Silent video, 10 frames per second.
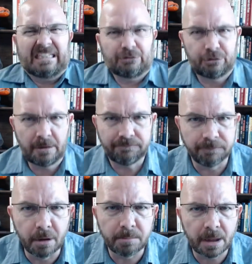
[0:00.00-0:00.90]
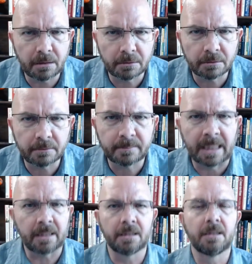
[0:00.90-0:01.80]

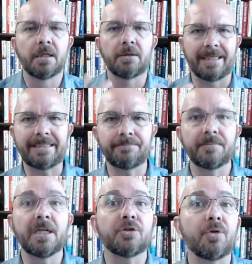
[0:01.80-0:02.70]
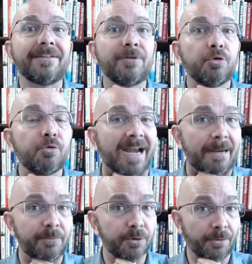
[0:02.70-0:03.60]
So if you
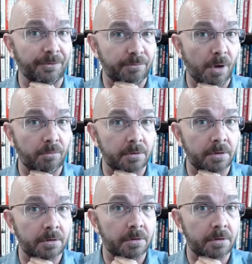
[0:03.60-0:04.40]
grab your throat,